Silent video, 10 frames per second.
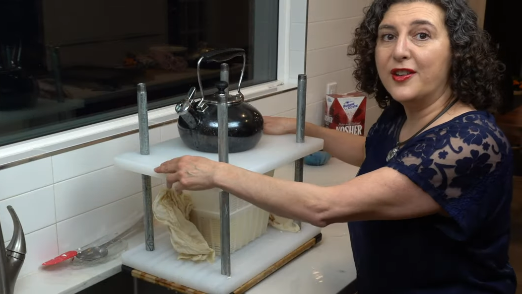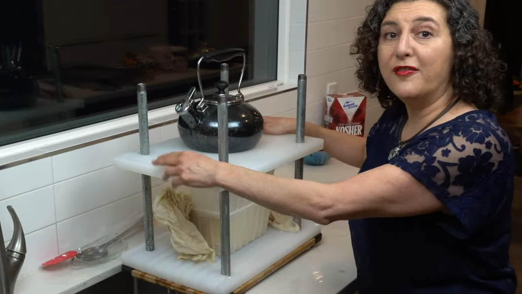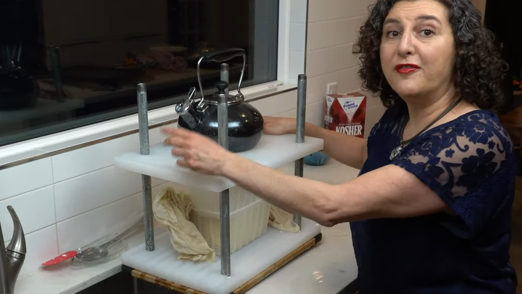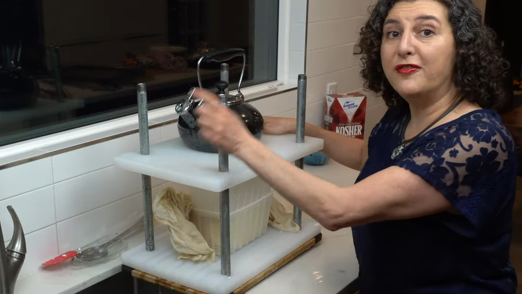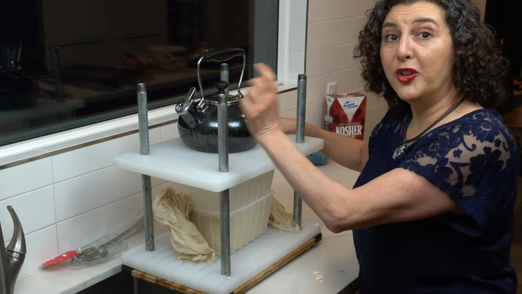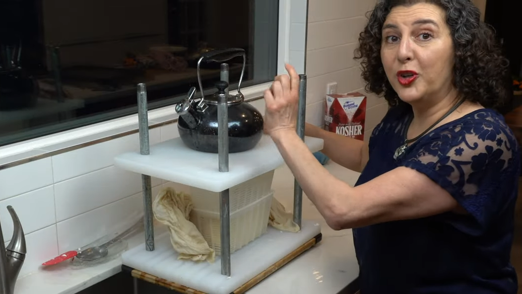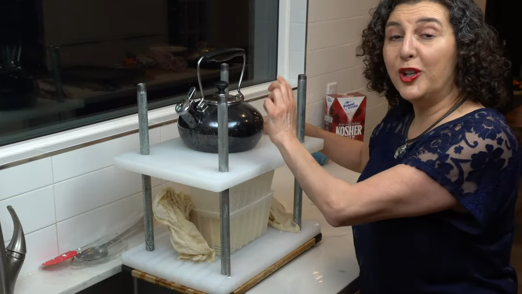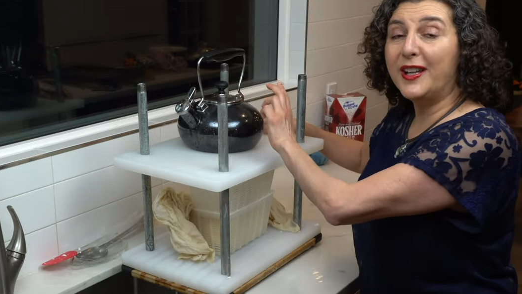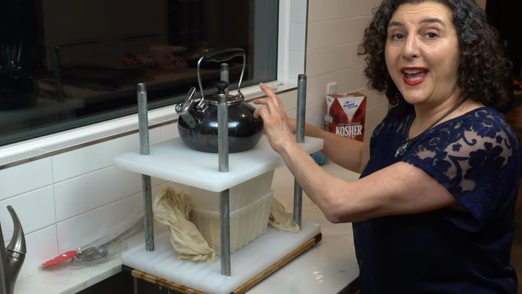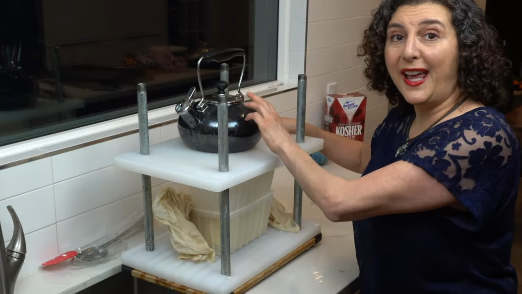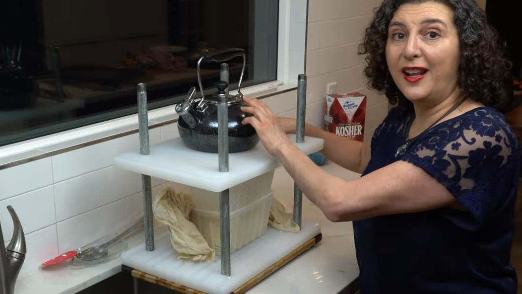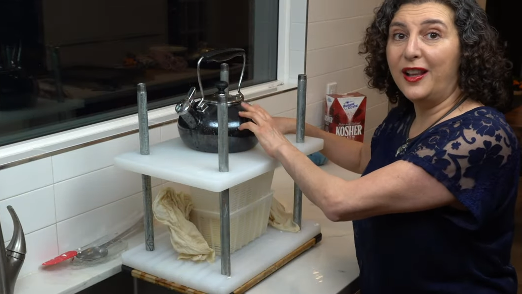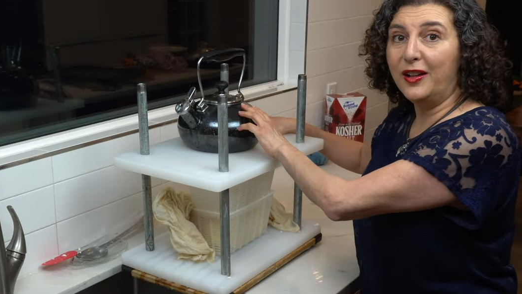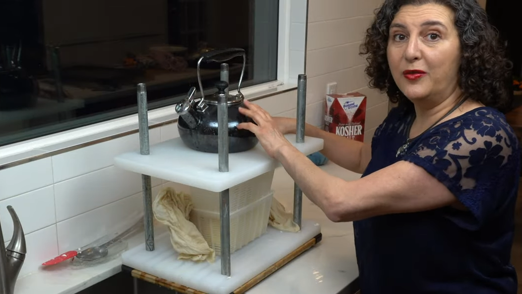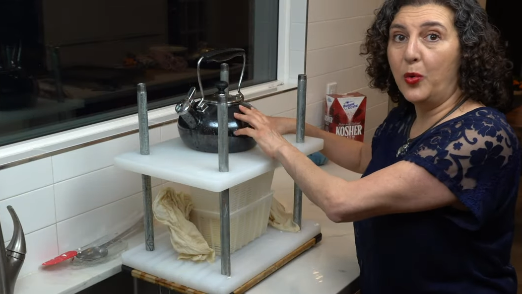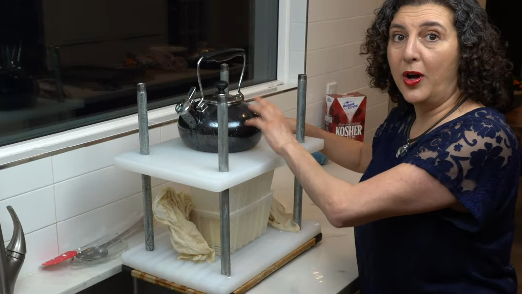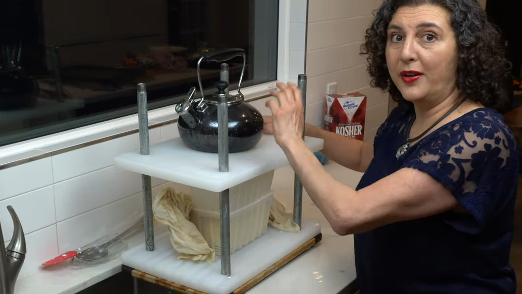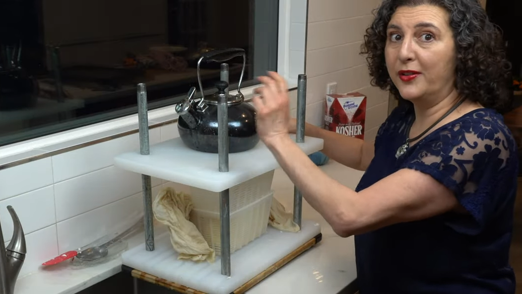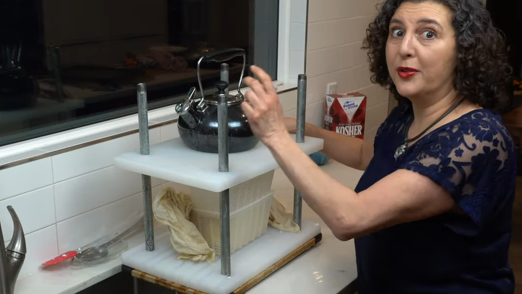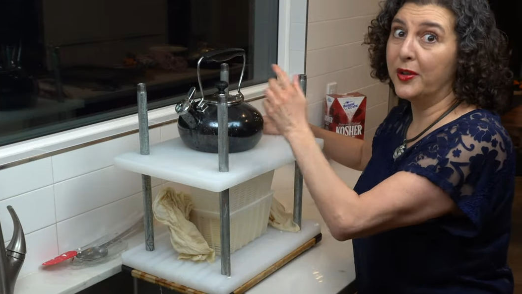a full kettle of
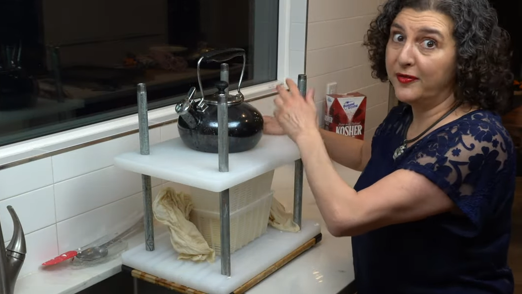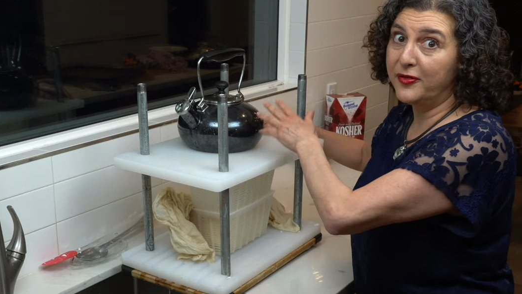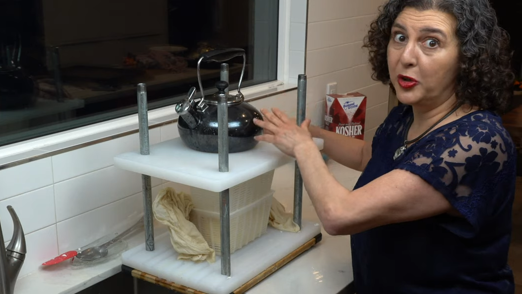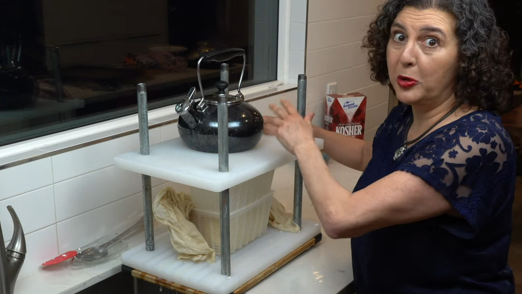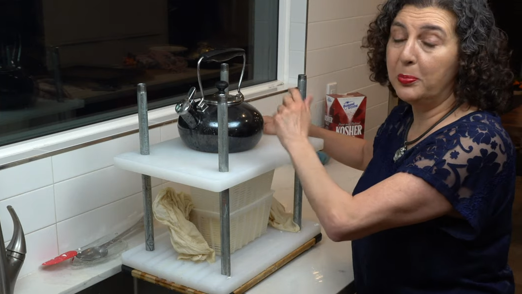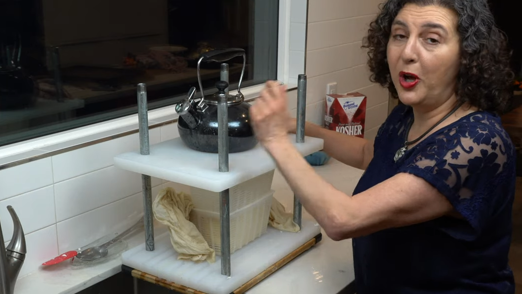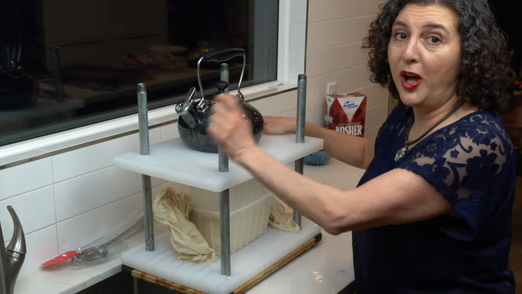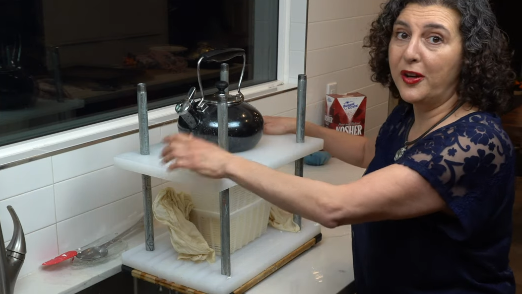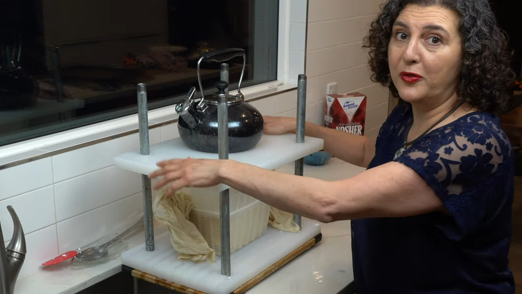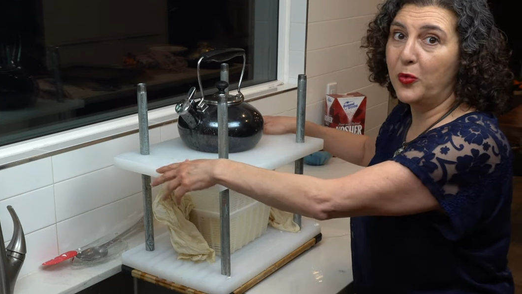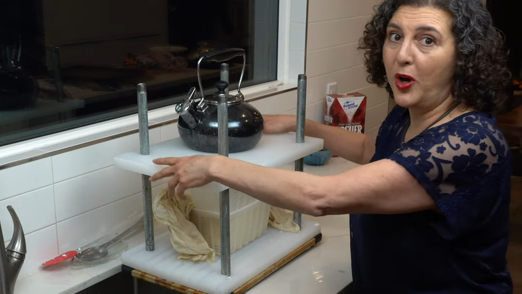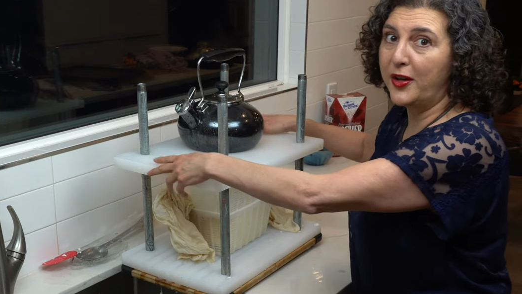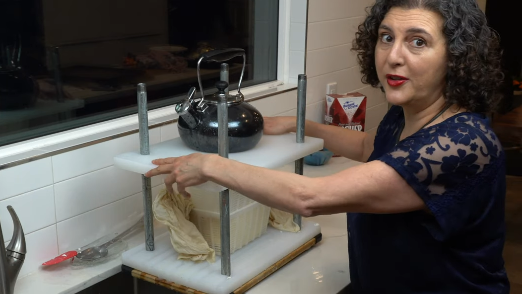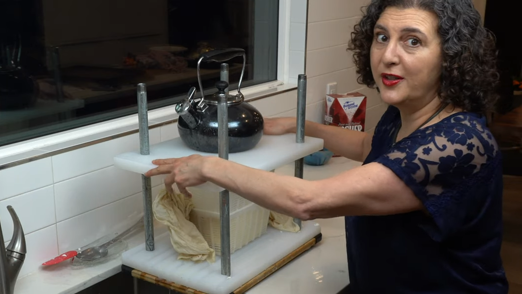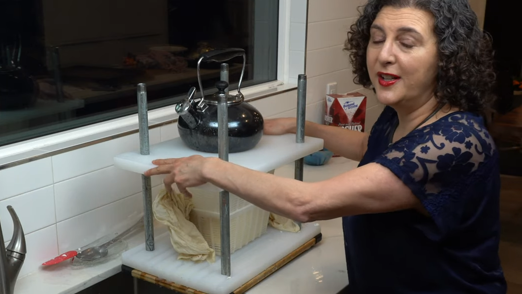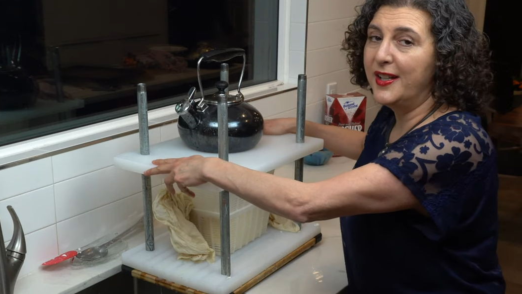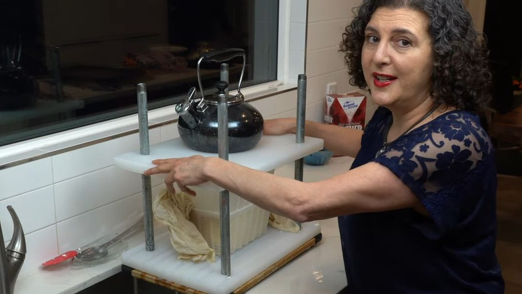water or a full pot of water.